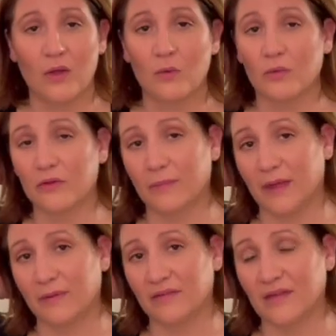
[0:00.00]
where the
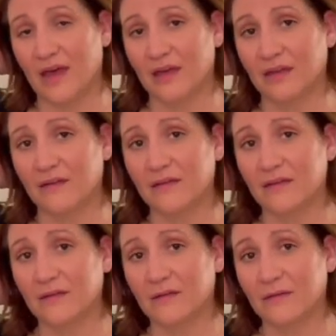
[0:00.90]
baby's head
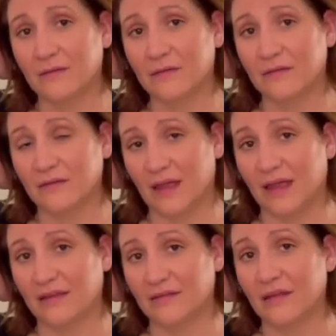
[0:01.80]
stays